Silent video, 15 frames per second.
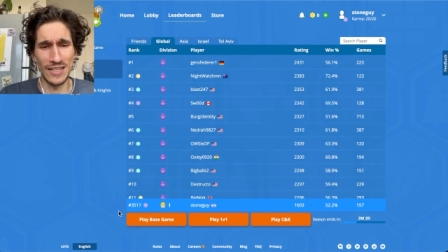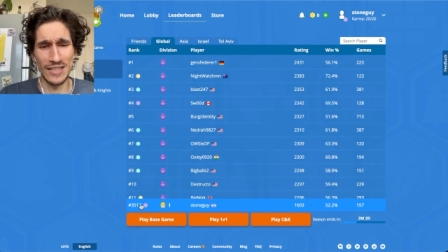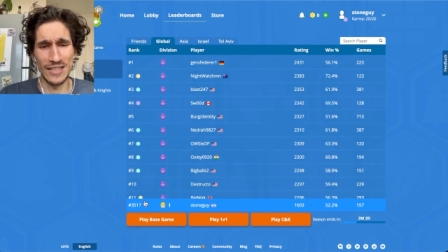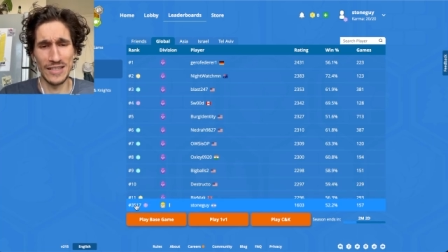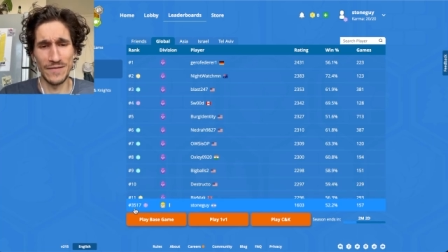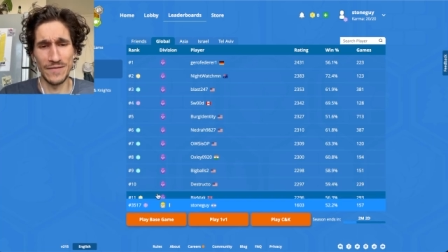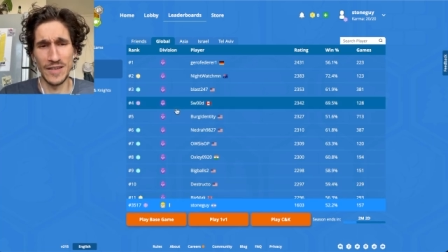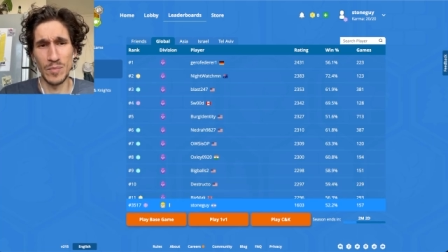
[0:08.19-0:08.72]

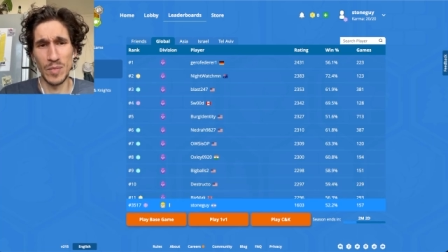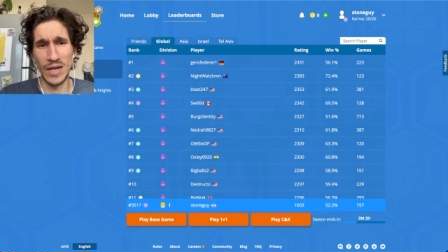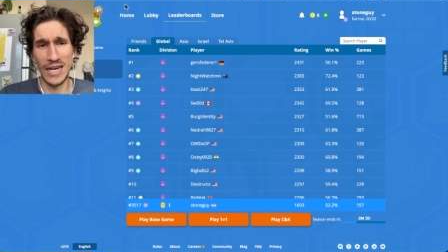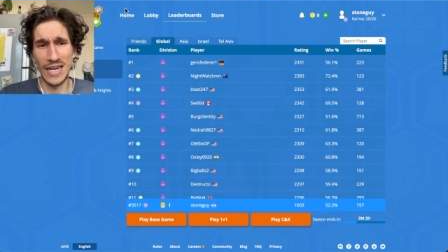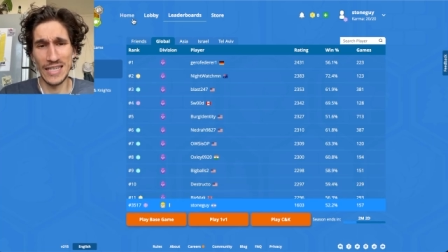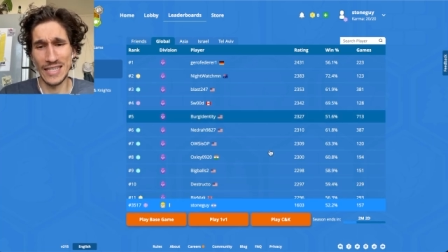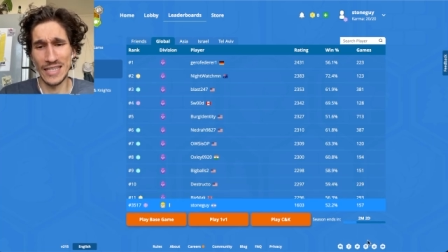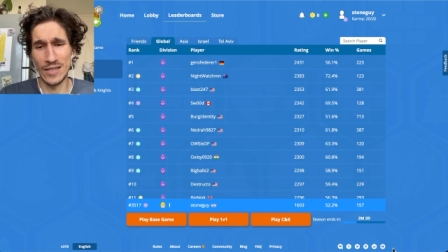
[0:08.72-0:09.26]
something
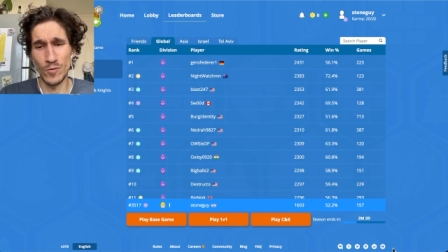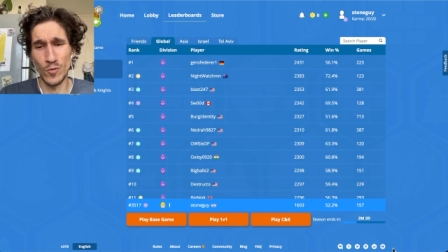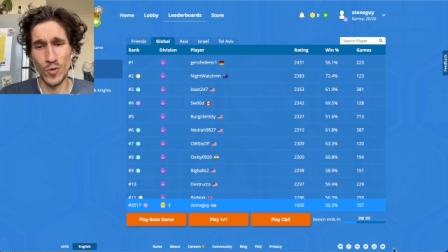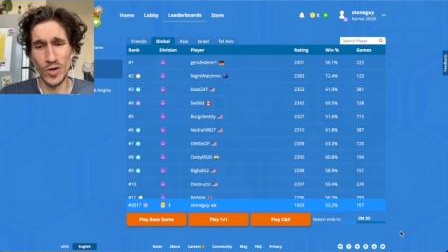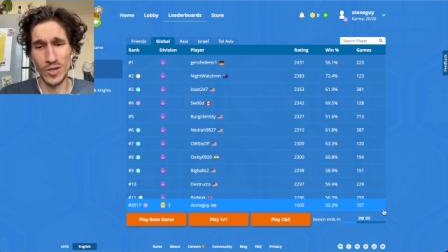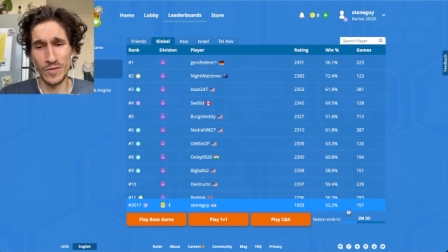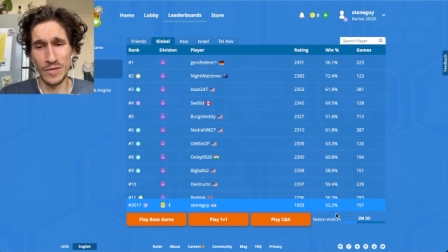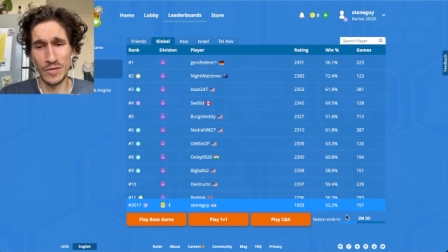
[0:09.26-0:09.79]
place in the
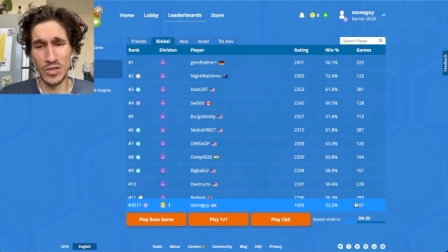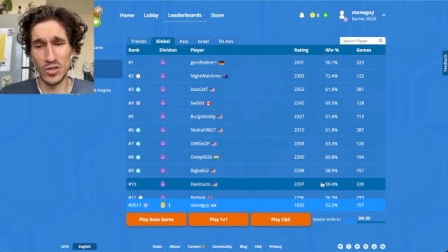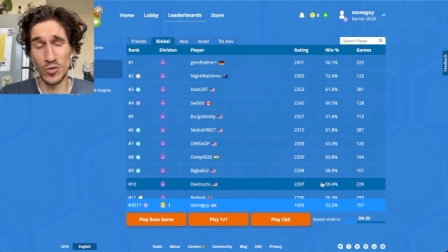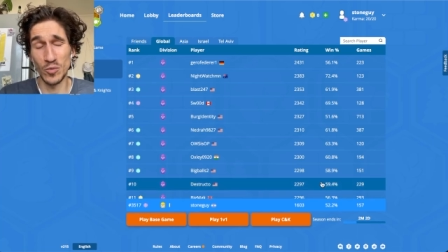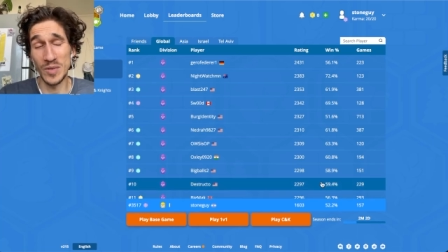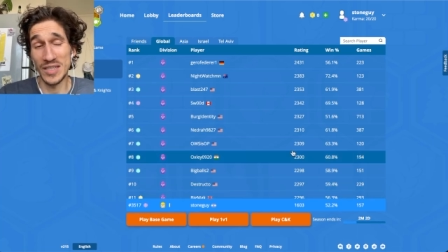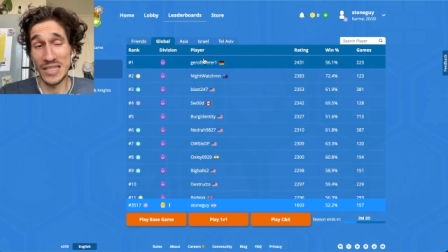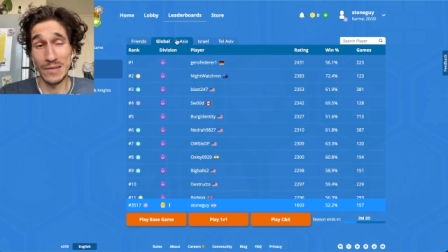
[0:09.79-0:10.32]
world, fifty-two
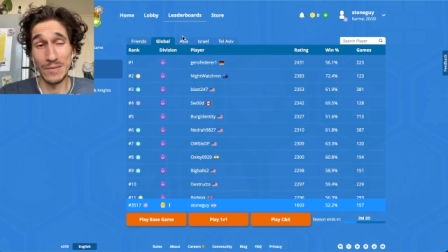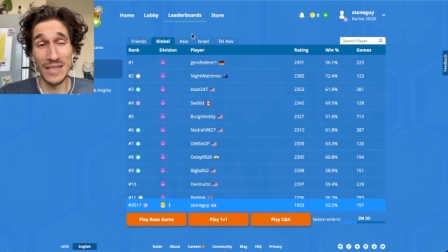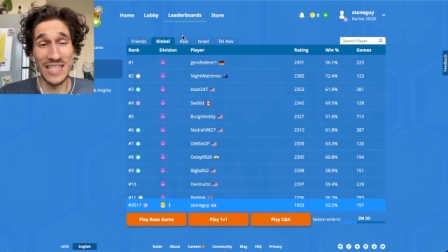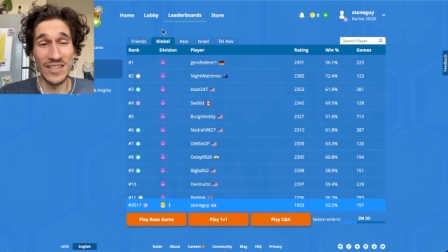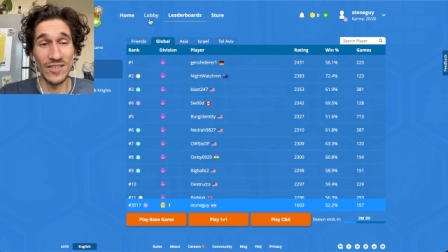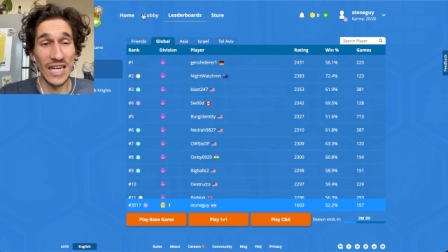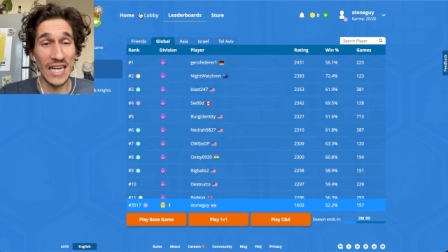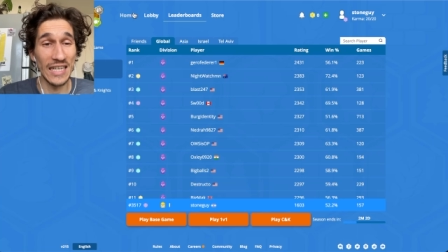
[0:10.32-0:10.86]
percent winning
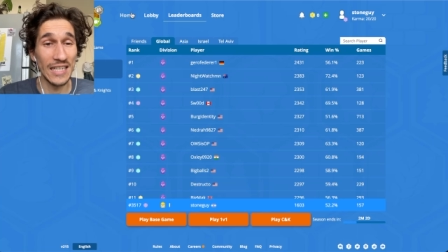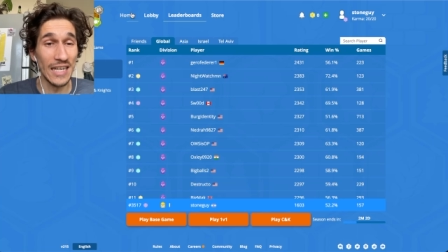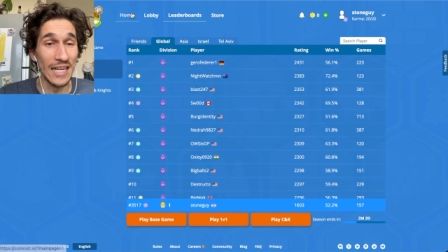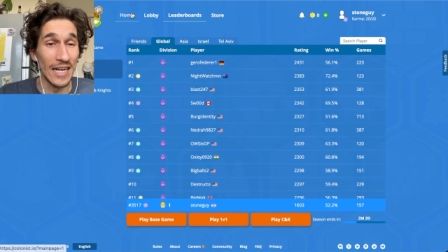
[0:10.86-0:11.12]
rate.